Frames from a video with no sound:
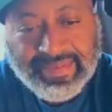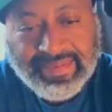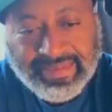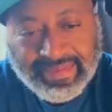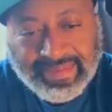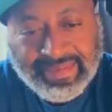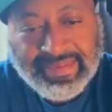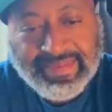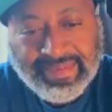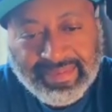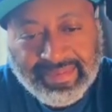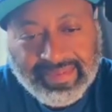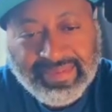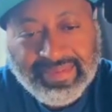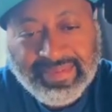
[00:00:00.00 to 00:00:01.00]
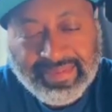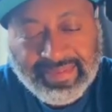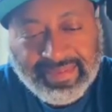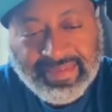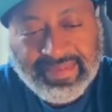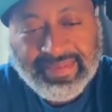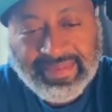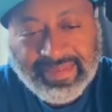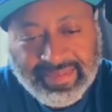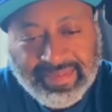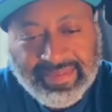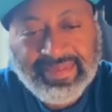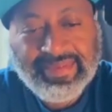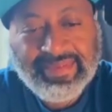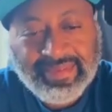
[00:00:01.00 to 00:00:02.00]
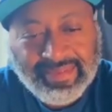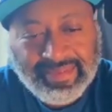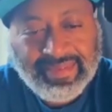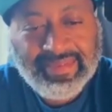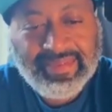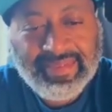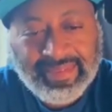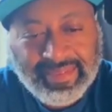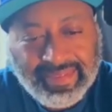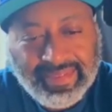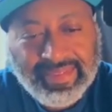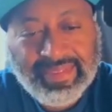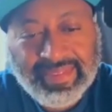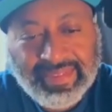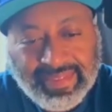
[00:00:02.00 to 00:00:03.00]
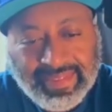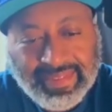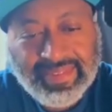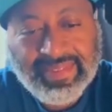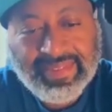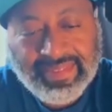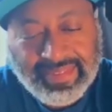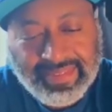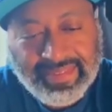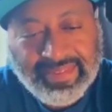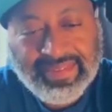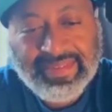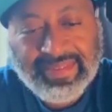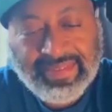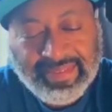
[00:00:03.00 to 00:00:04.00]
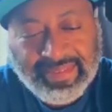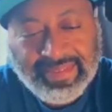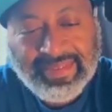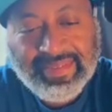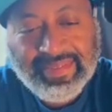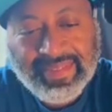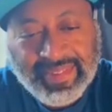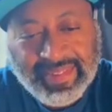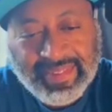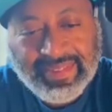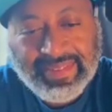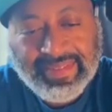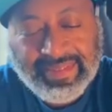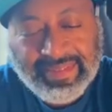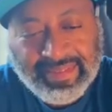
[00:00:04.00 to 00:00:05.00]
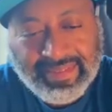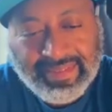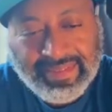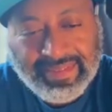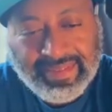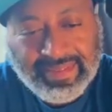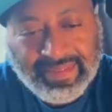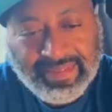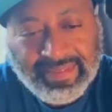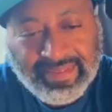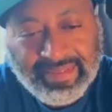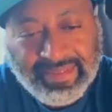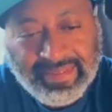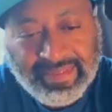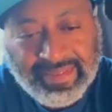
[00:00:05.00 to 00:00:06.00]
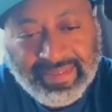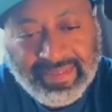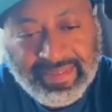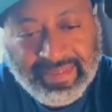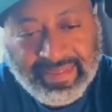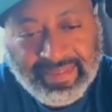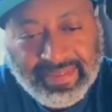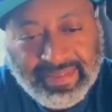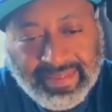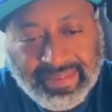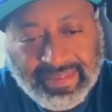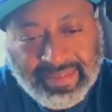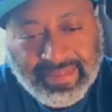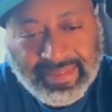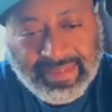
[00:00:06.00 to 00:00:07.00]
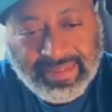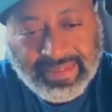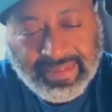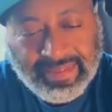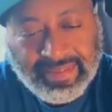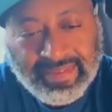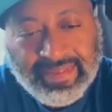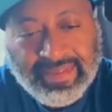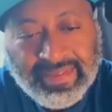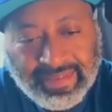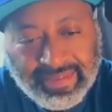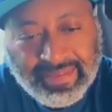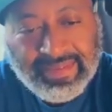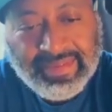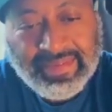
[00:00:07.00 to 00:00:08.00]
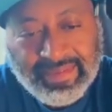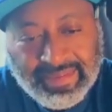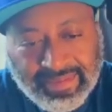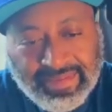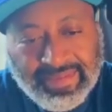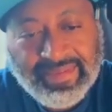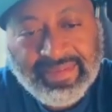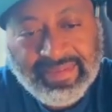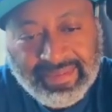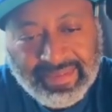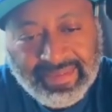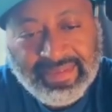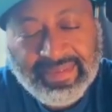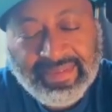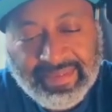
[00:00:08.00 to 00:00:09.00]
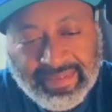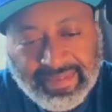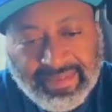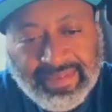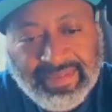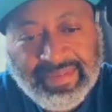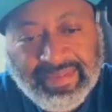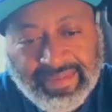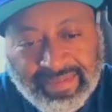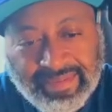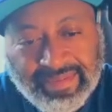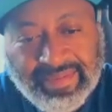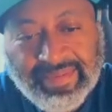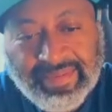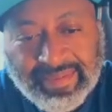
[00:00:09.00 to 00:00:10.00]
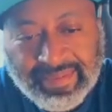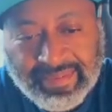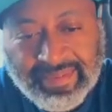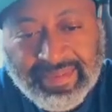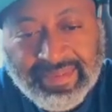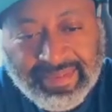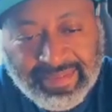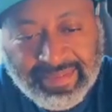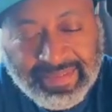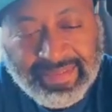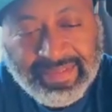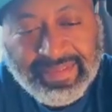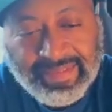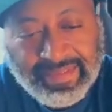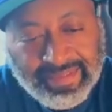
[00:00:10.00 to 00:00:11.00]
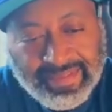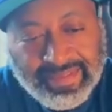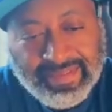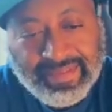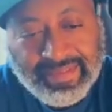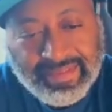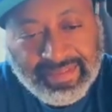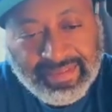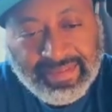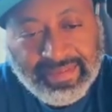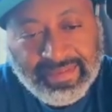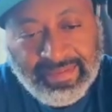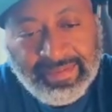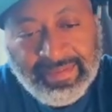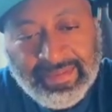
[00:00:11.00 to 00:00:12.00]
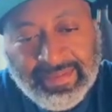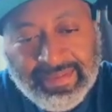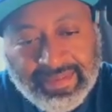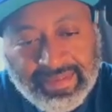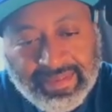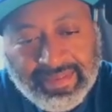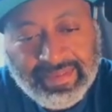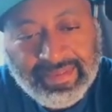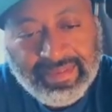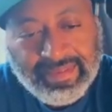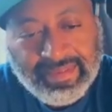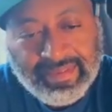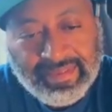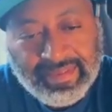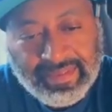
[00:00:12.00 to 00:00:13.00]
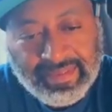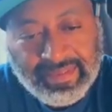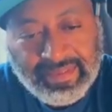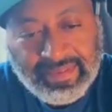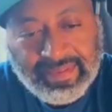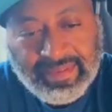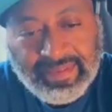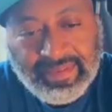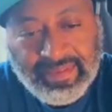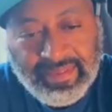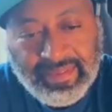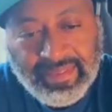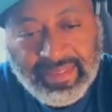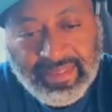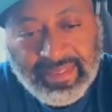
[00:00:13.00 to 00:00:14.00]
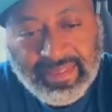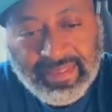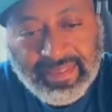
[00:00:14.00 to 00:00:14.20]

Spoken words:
shit, that should be smooth. Like I said, that was dope. And it's the same thing with the write ups. People getting a chance to get to know me more. You know what I'm saying? Beyond the music and even